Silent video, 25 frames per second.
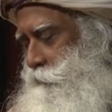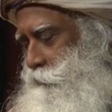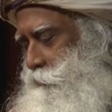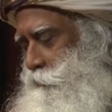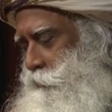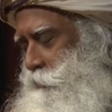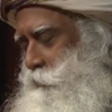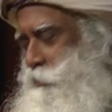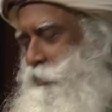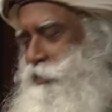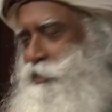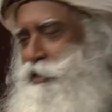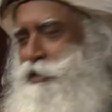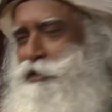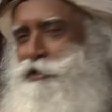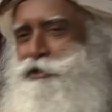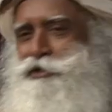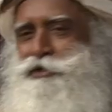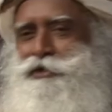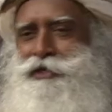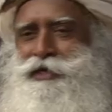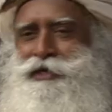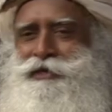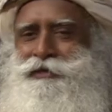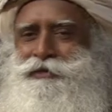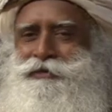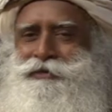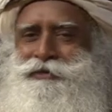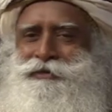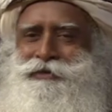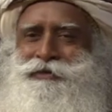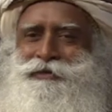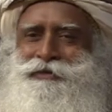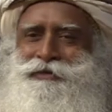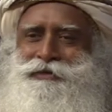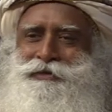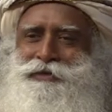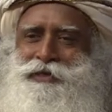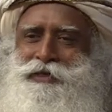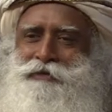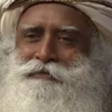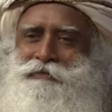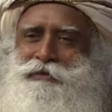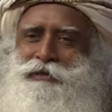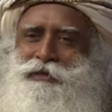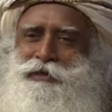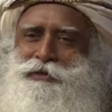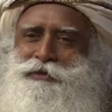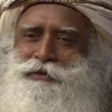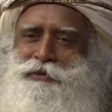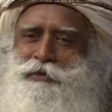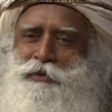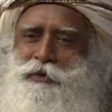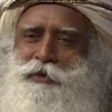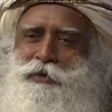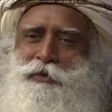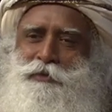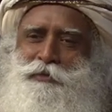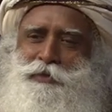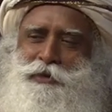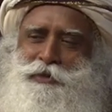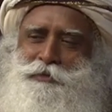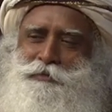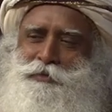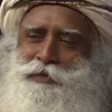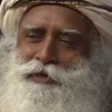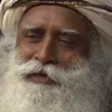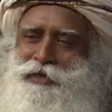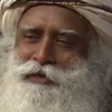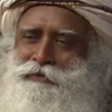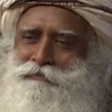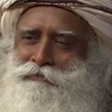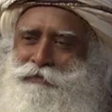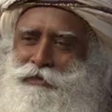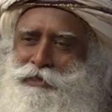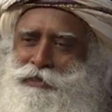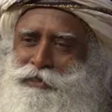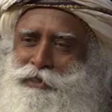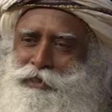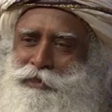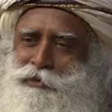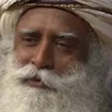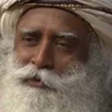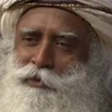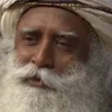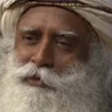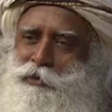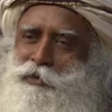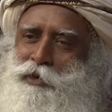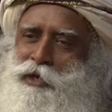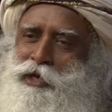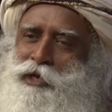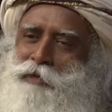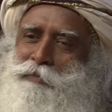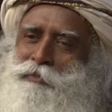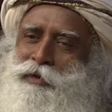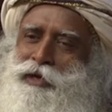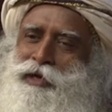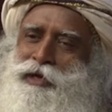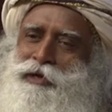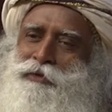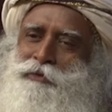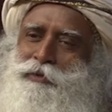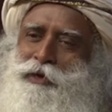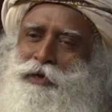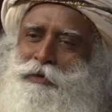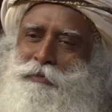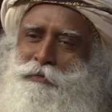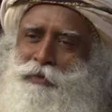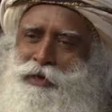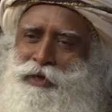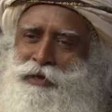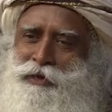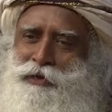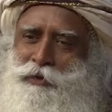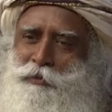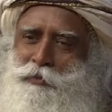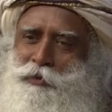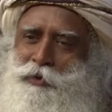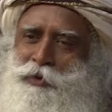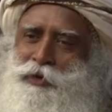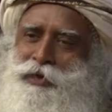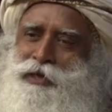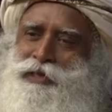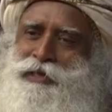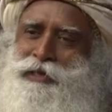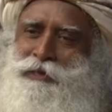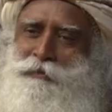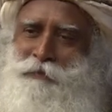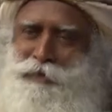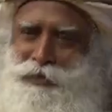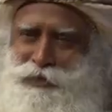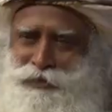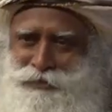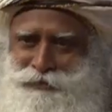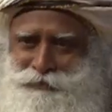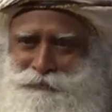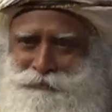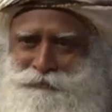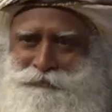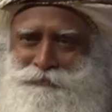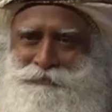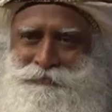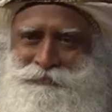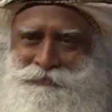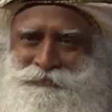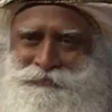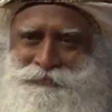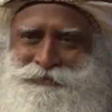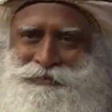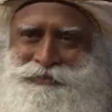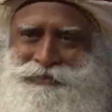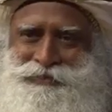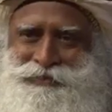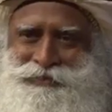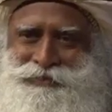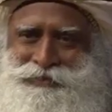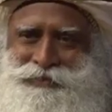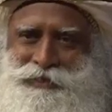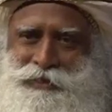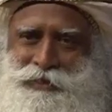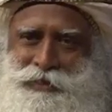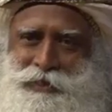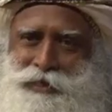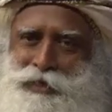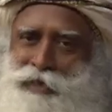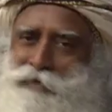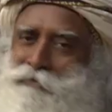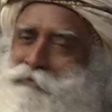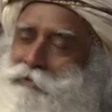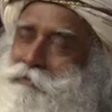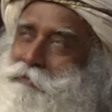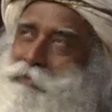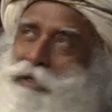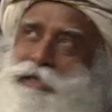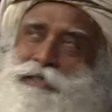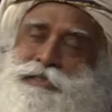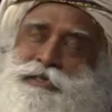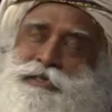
we must understand uh, evil has always been inflicted only by one man upon another man, never by